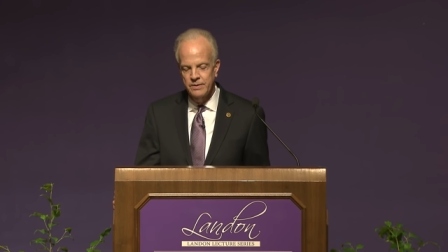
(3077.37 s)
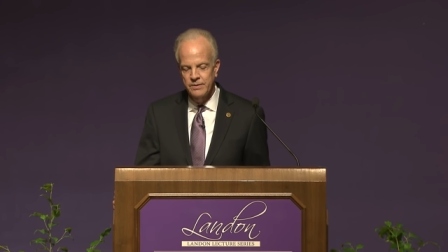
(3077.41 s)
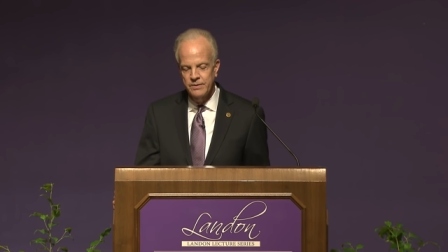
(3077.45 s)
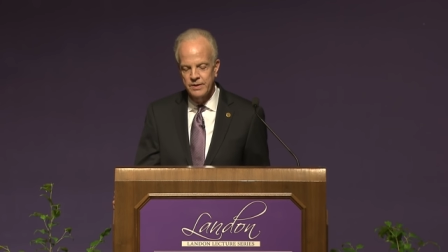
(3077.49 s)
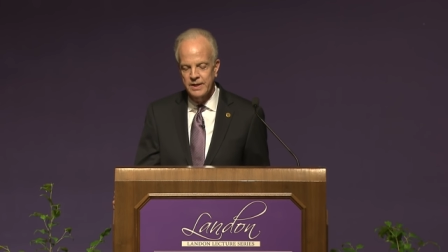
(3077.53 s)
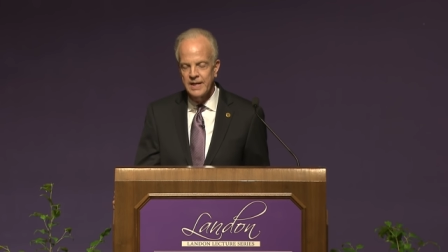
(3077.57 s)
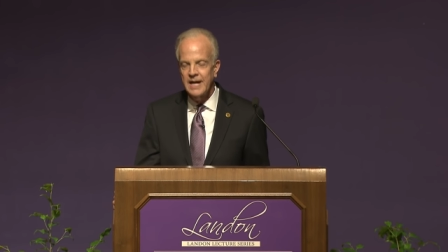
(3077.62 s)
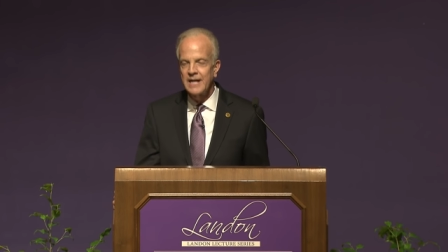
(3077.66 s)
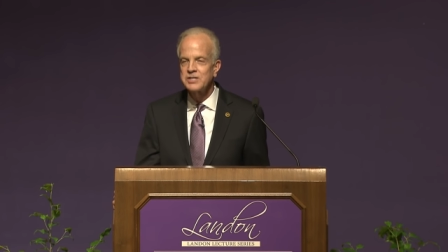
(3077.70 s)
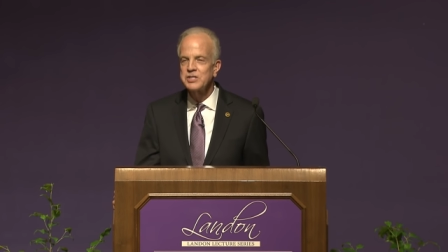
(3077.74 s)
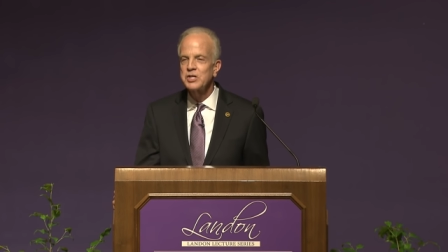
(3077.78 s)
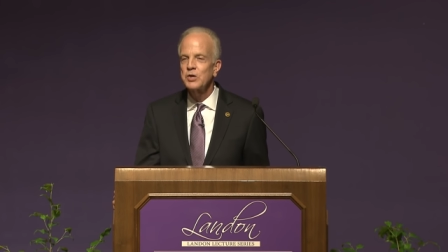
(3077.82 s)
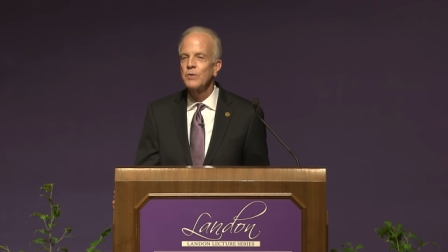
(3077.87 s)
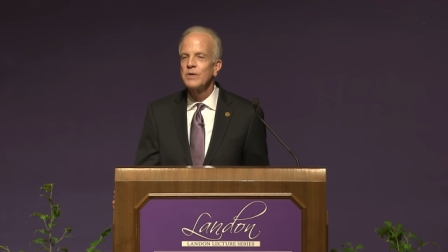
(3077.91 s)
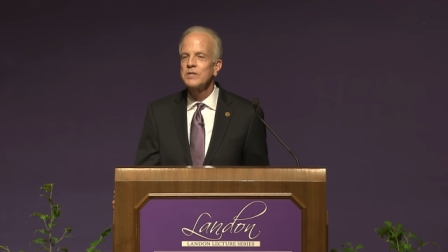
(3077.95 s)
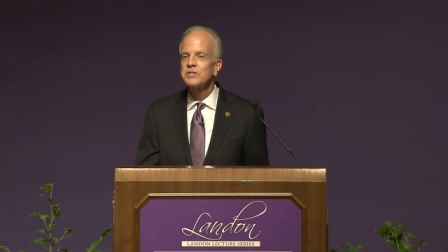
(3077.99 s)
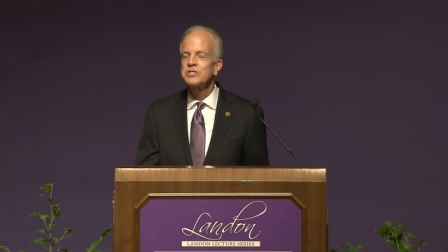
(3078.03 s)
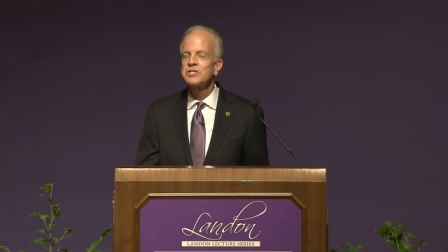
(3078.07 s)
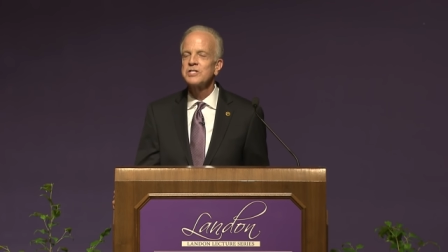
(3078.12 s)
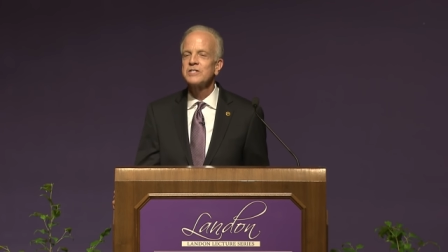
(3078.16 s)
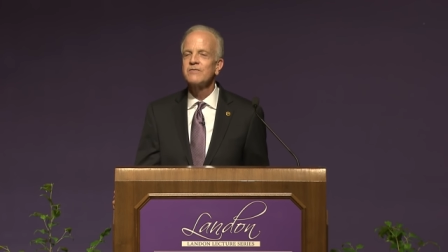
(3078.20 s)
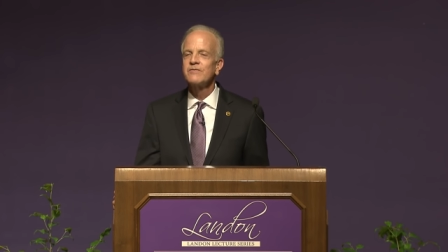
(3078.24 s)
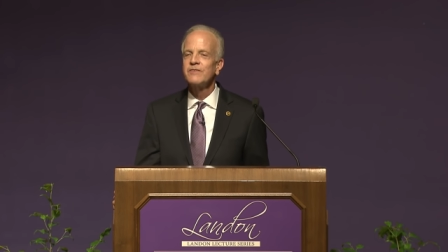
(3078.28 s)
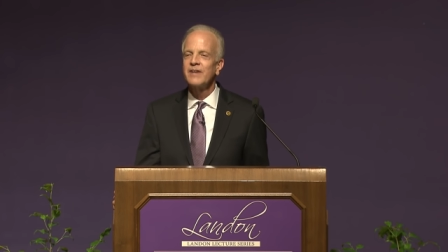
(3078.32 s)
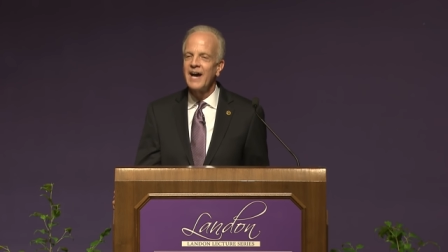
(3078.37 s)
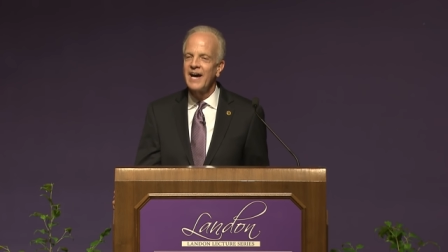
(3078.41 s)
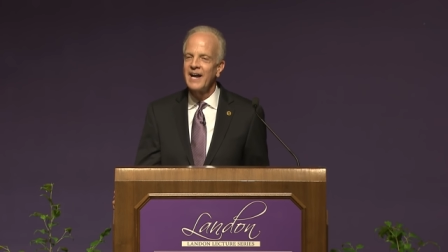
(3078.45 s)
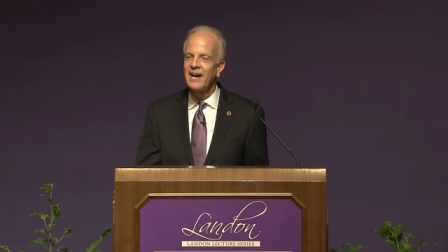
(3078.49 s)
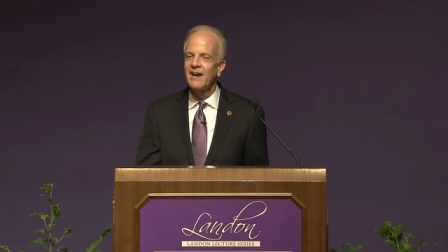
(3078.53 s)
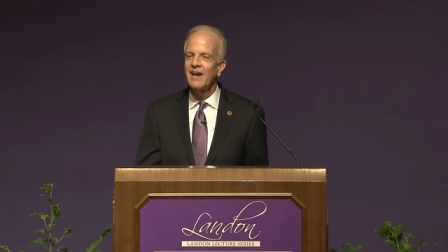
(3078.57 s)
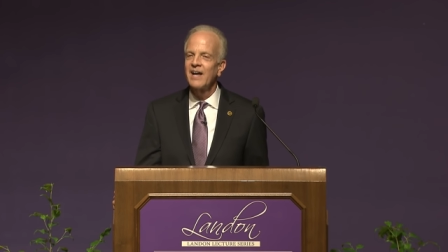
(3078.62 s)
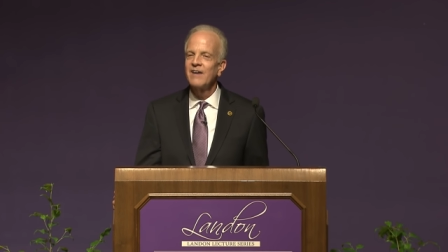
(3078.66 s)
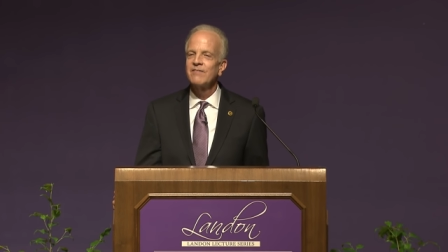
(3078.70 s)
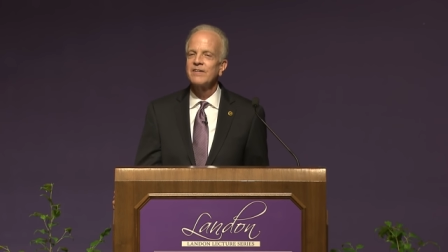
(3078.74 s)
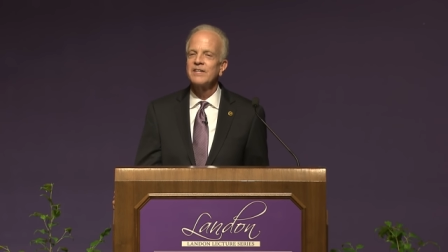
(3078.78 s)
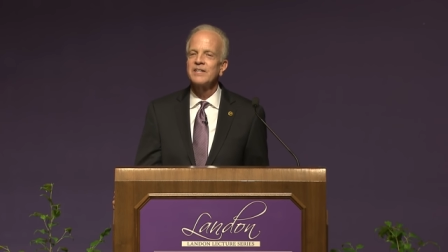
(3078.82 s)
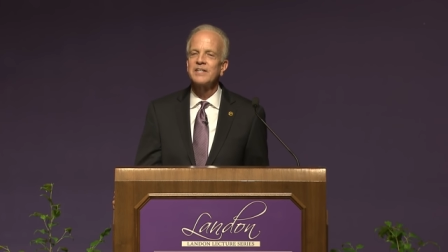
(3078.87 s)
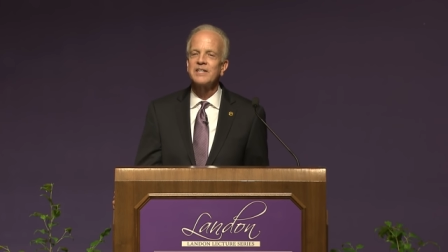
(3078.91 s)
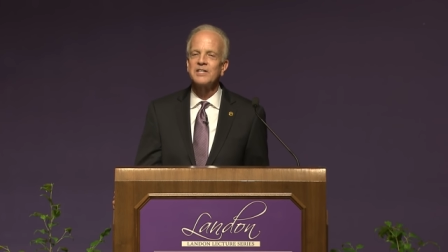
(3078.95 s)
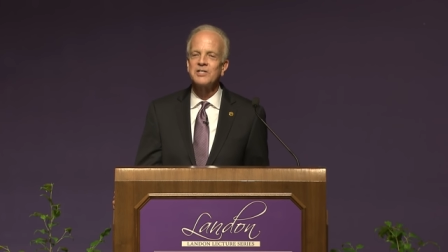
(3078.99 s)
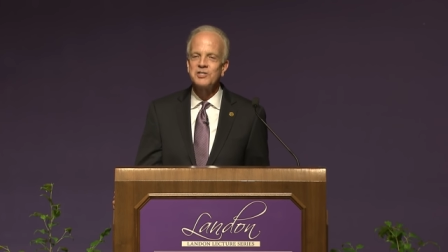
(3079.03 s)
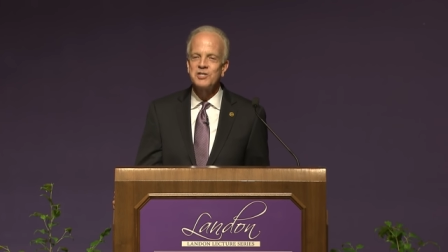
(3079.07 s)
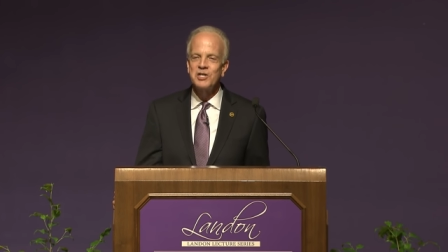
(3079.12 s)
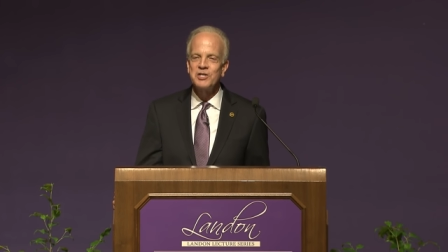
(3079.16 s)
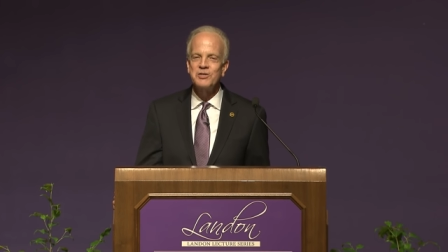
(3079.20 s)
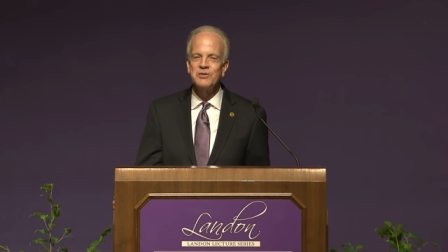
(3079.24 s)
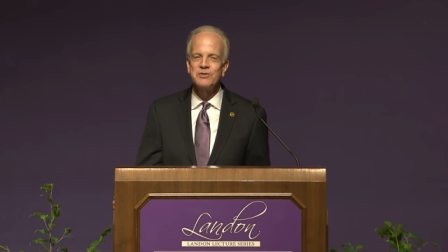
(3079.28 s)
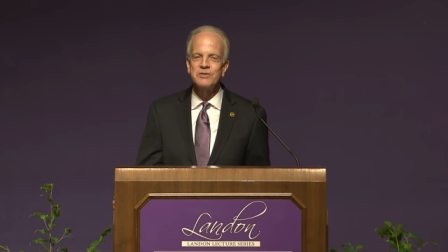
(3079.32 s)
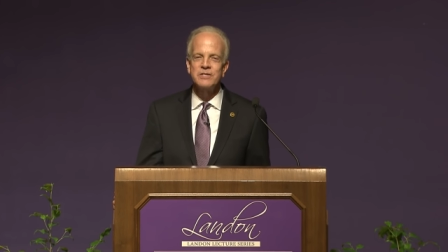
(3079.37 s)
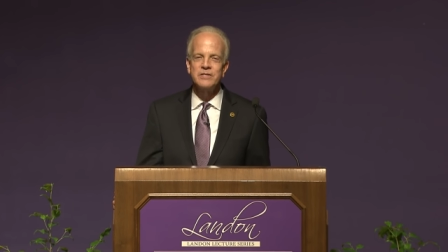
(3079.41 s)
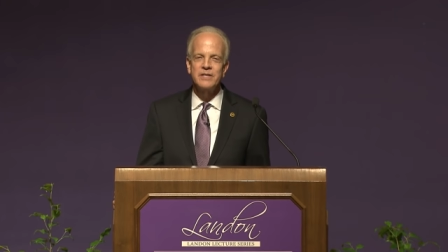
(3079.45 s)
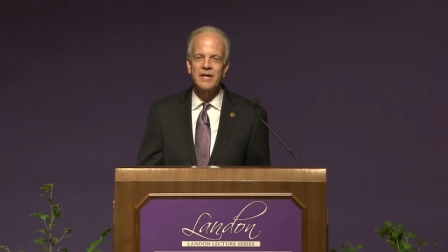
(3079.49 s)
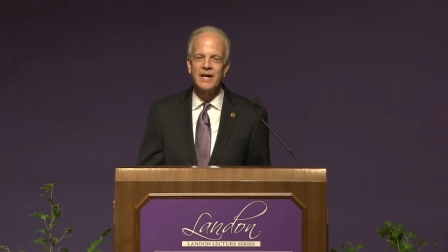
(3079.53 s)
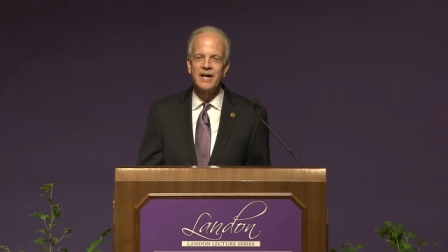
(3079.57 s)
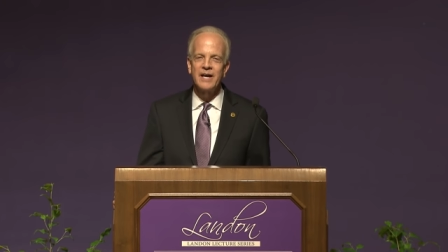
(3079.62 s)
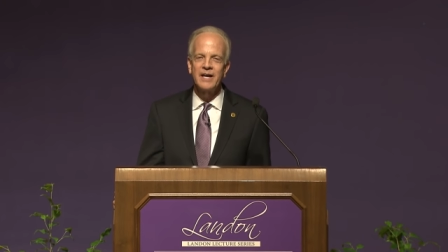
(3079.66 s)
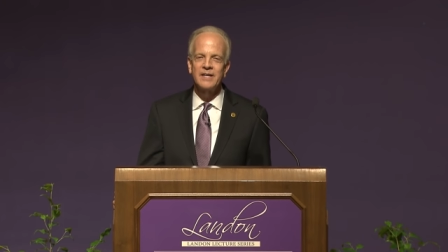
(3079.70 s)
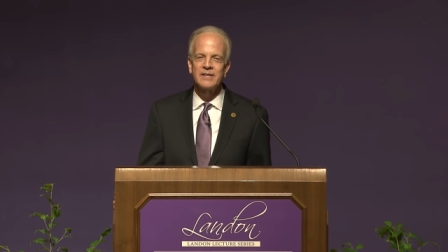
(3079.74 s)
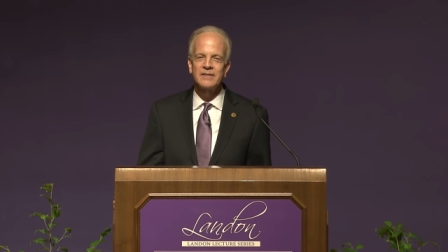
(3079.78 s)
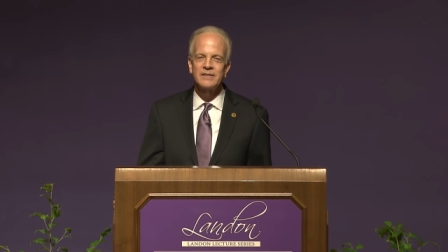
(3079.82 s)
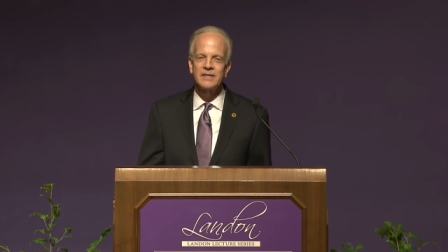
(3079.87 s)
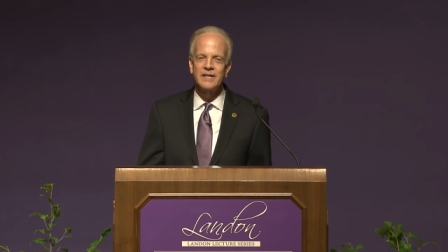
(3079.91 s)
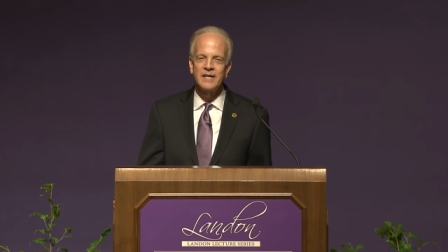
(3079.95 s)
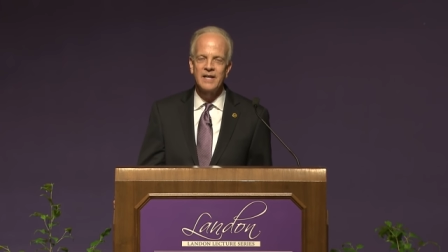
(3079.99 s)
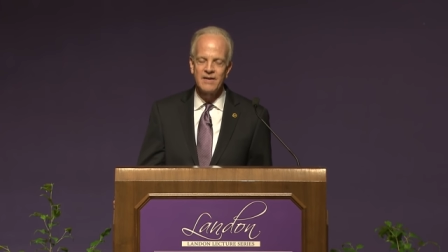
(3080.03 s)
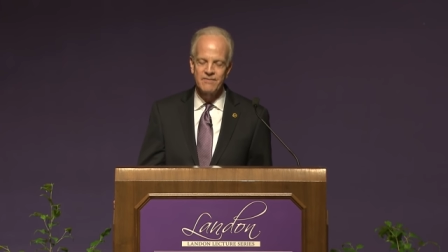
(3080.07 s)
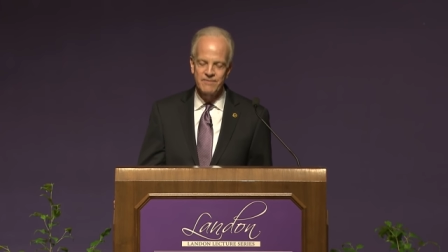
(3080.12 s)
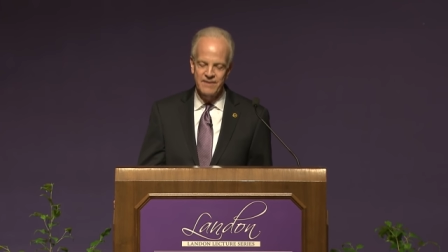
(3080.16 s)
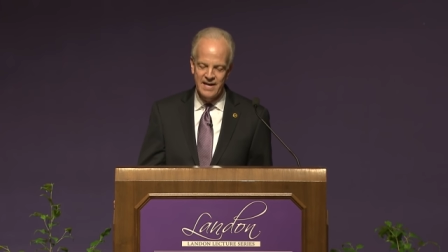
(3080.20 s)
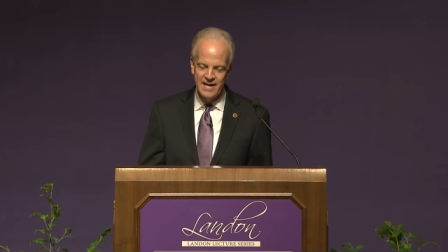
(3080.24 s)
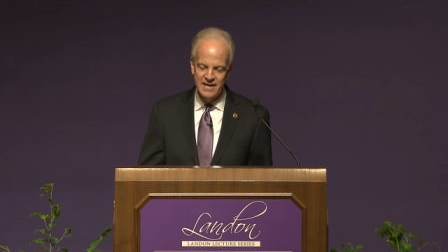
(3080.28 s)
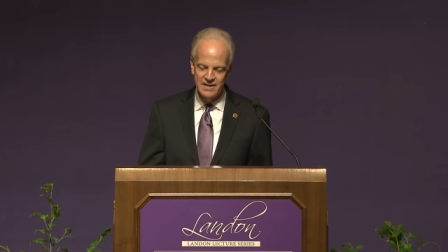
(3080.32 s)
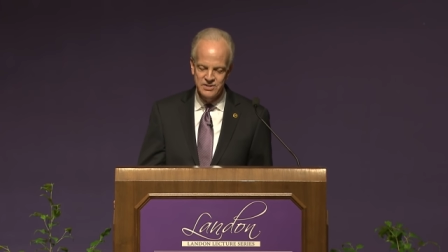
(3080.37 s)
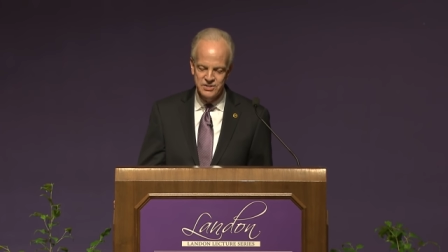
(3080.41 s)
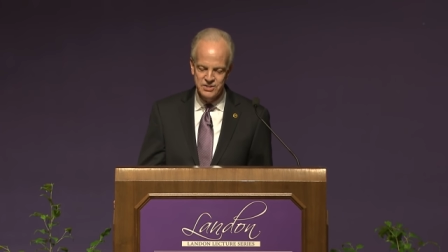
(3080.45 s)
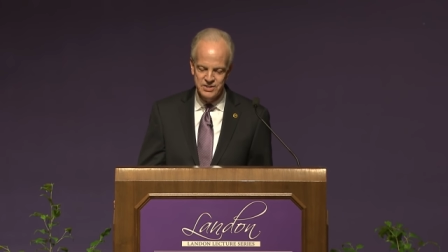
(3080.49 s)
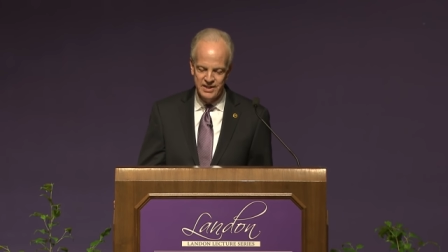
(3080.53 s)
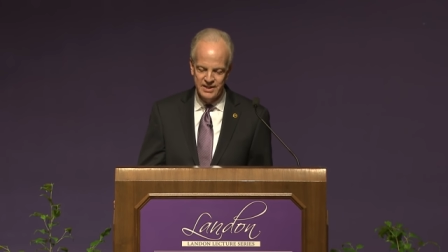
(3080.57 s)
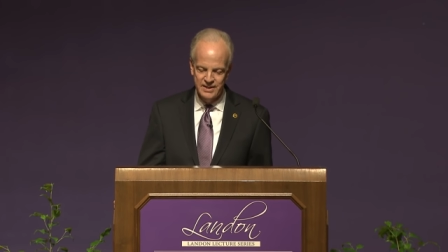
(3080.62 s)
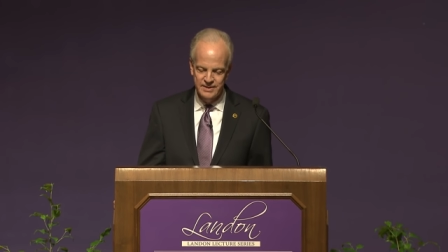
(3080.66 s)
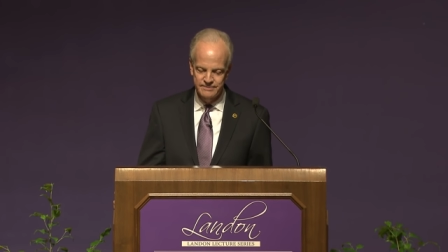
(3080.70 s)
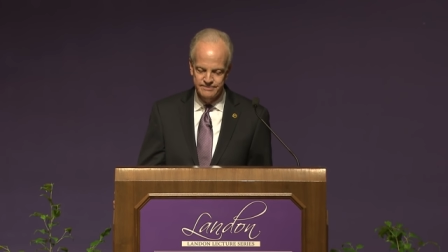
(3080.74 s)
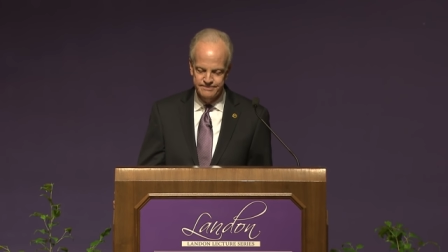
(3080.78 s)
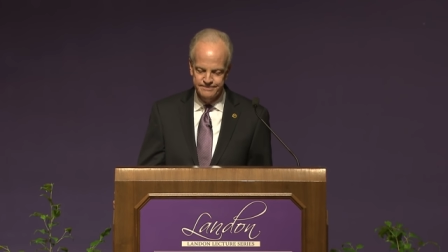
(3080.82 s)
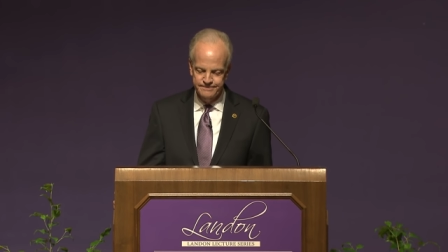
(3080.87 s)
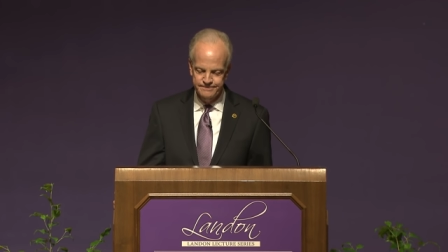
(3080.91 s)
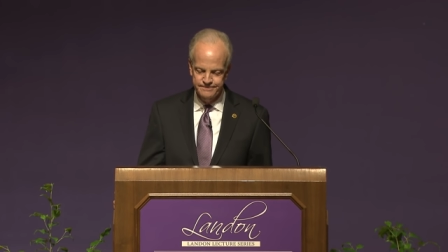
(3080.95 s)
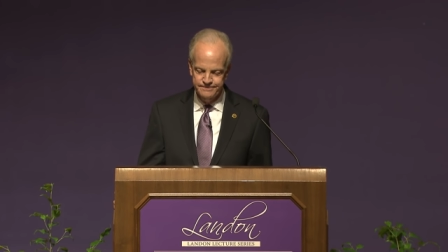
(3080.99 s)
The consequences of 9 11 continue today in Afghanistan.